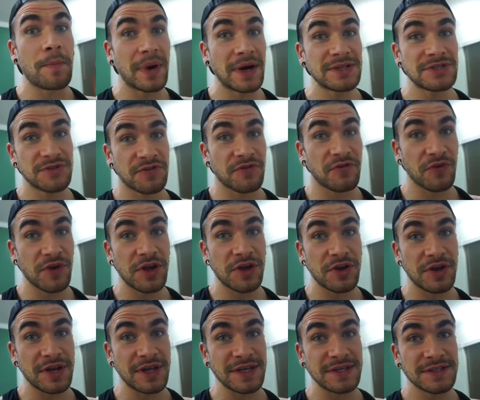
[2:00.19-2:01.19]
a bunch of free
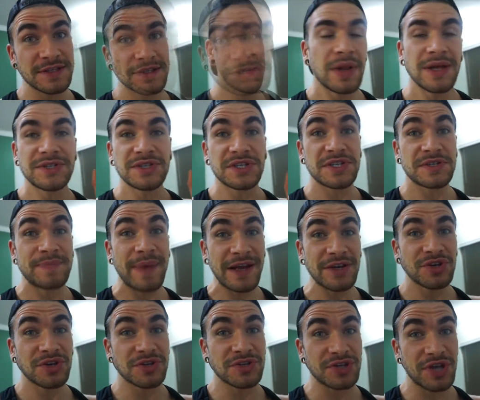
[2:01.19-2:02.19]
goodies, plus a special